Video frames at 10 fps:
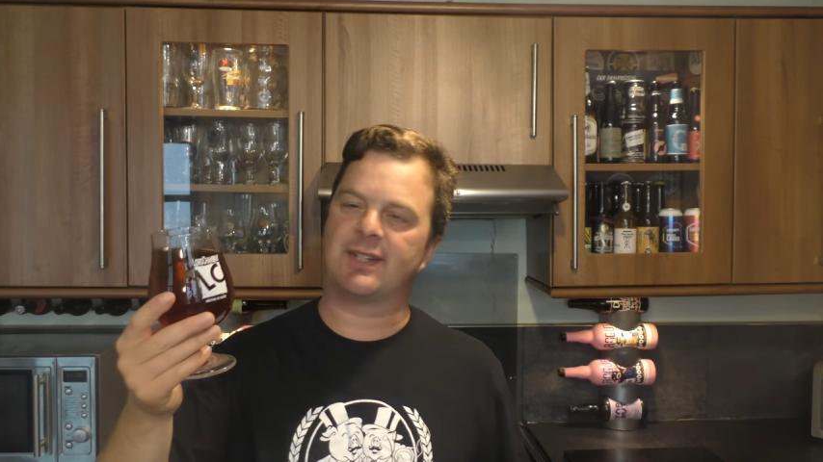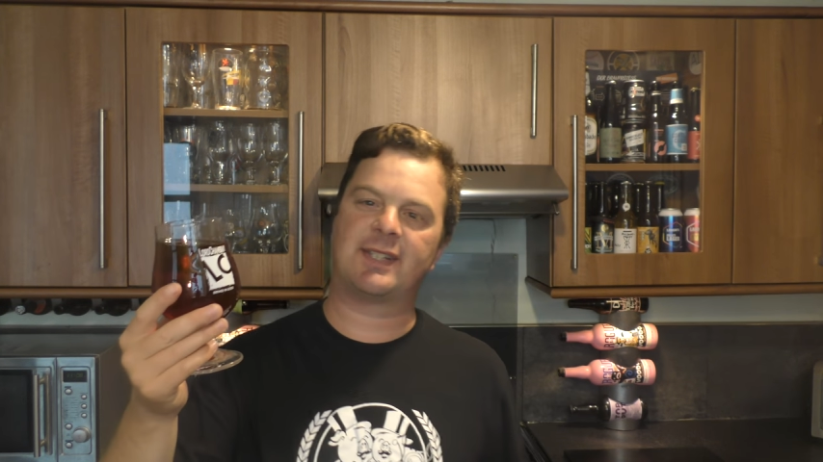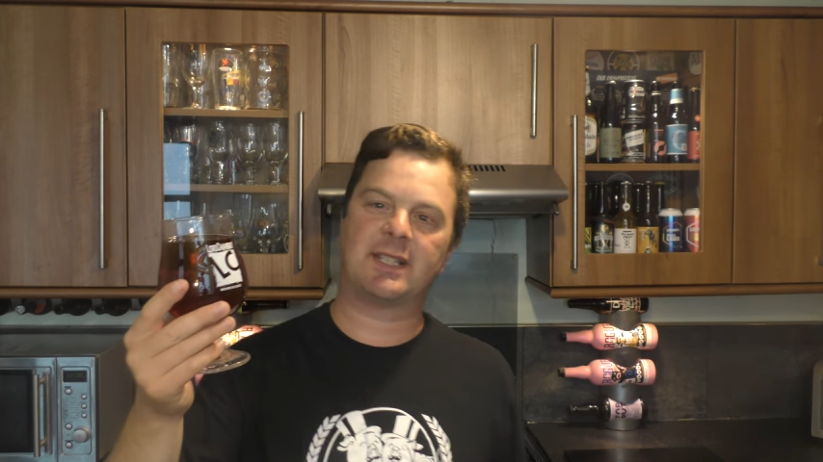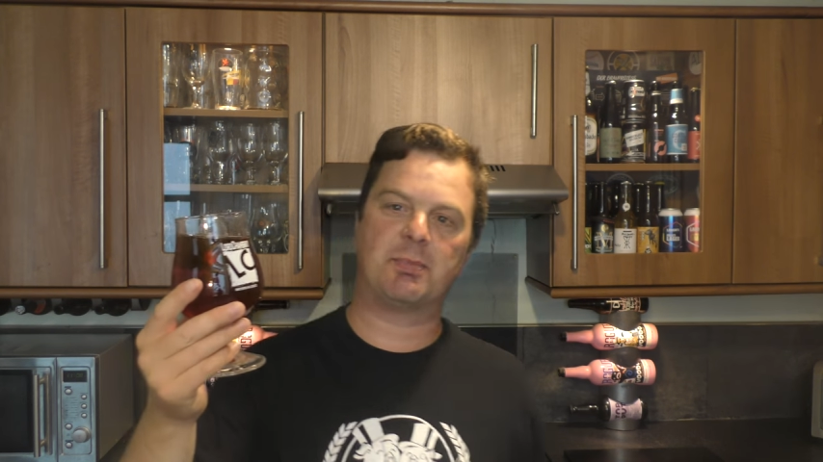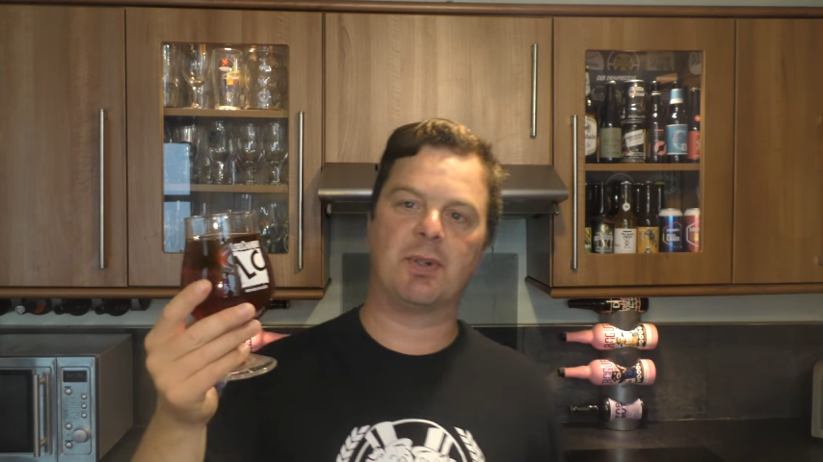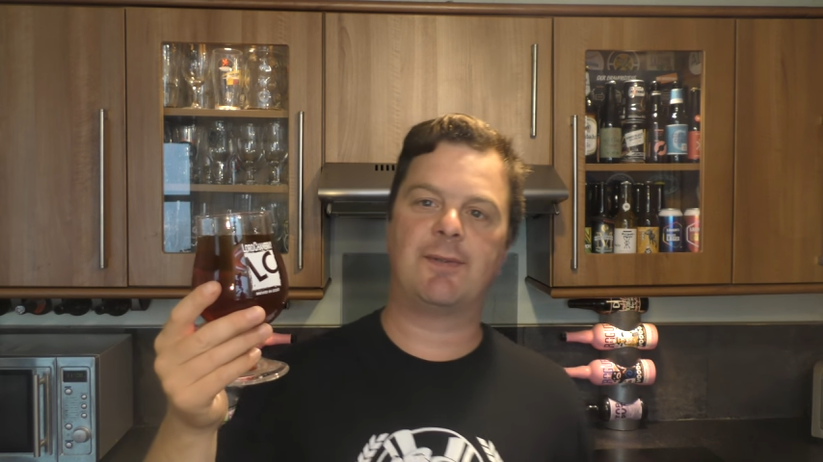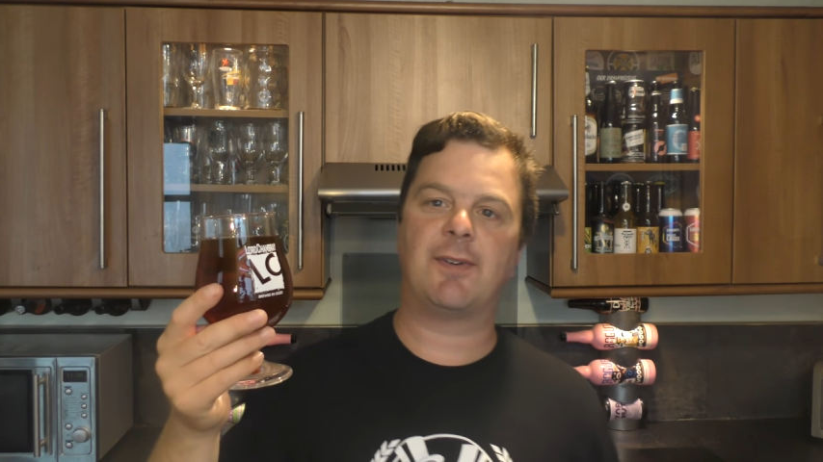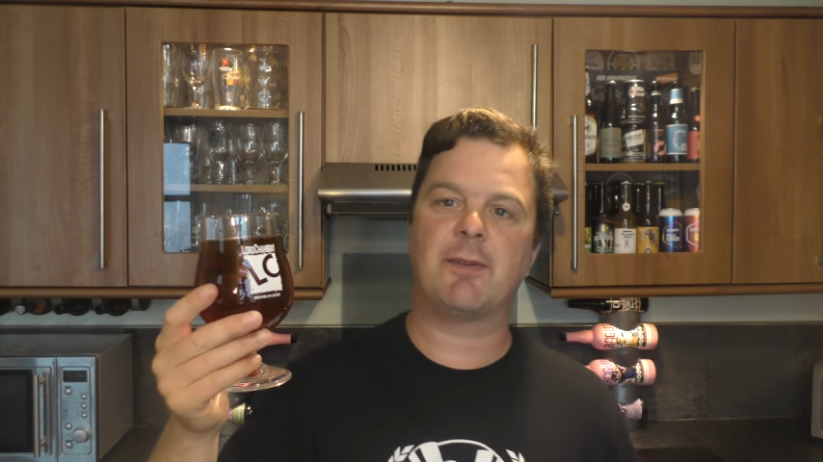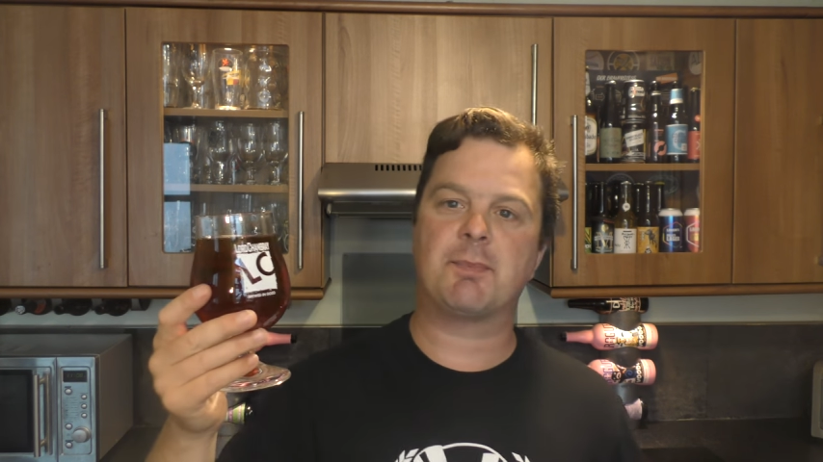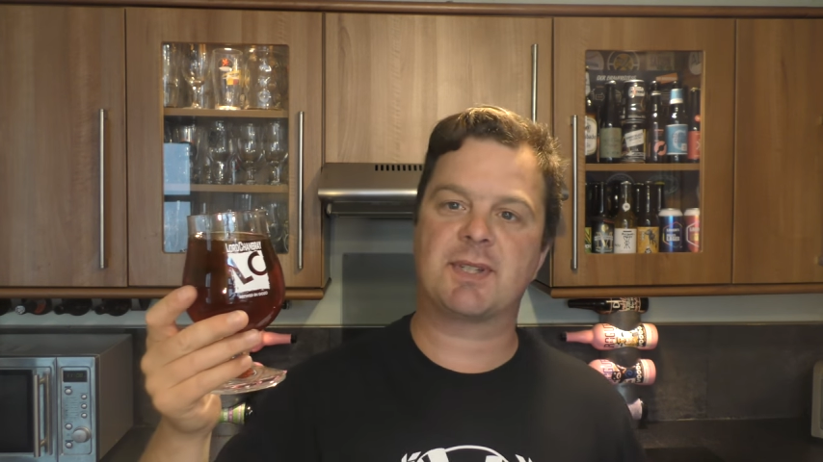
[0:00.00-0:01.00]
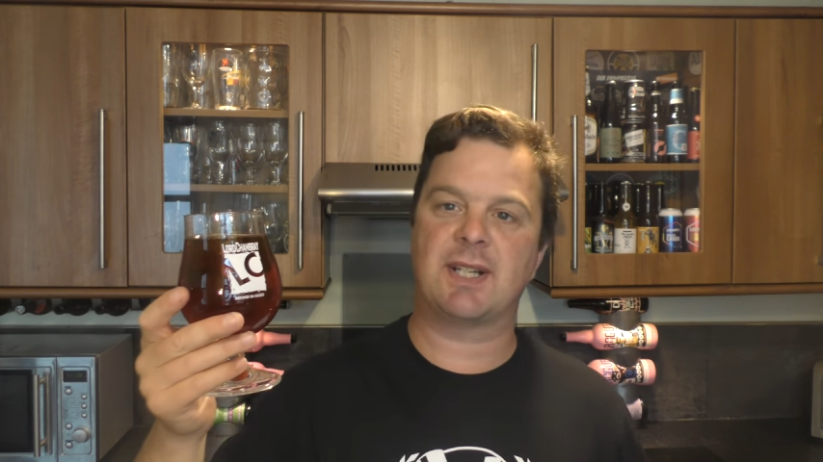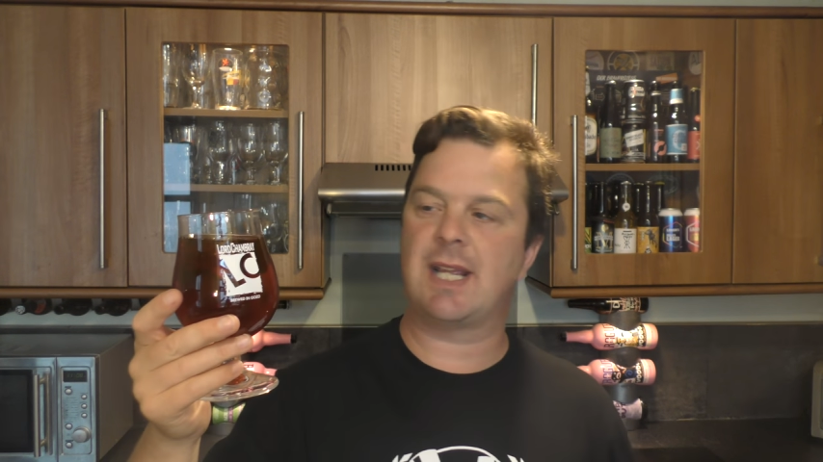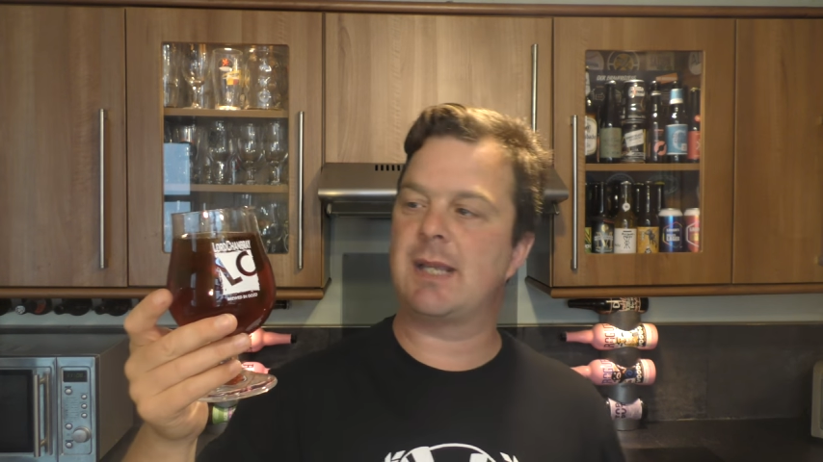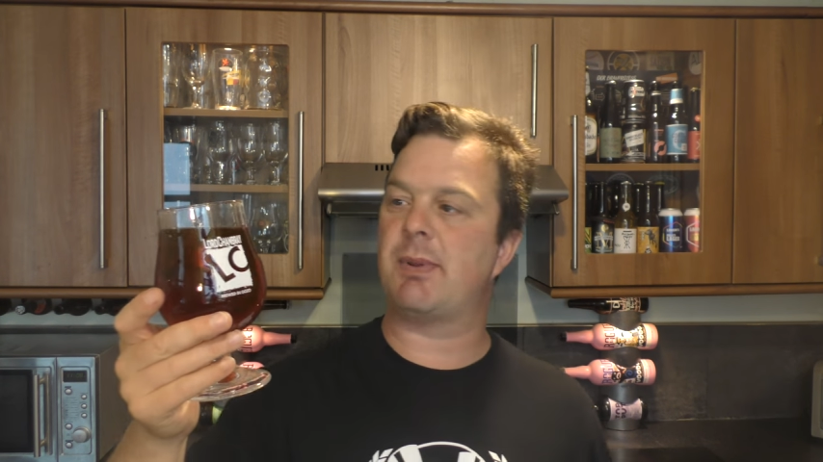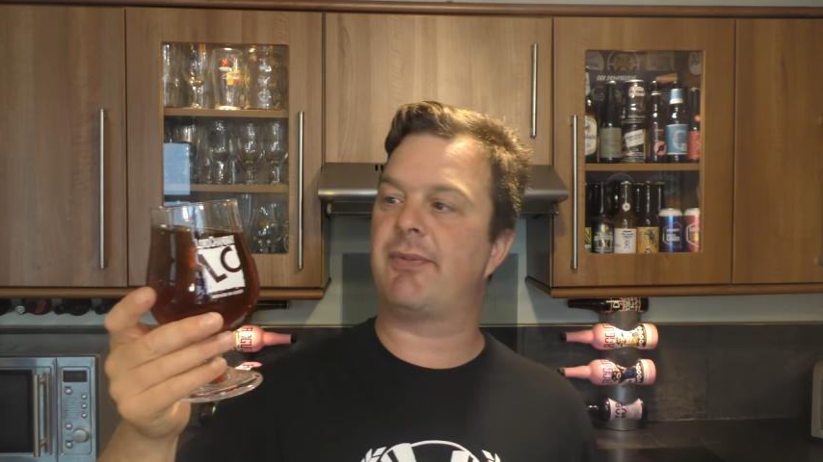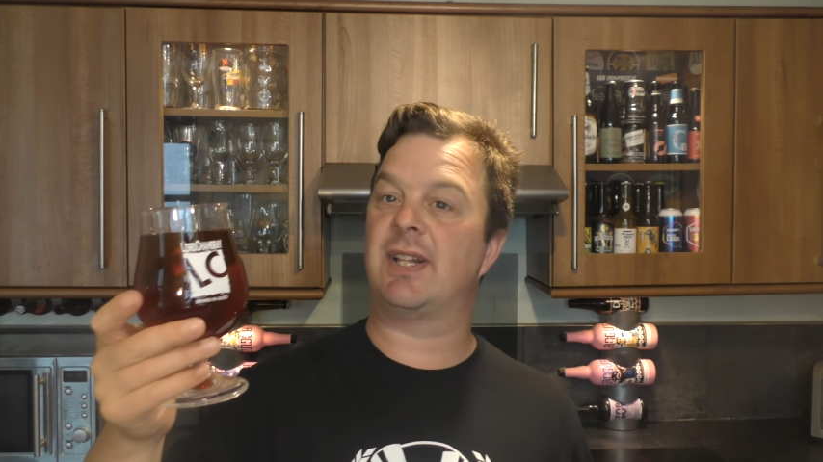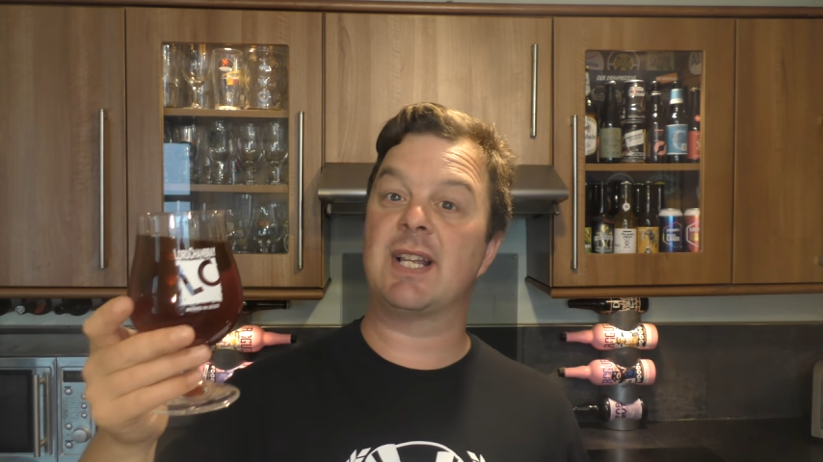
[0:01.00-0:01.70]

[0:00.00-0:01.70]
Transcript: at six point five percent A B V.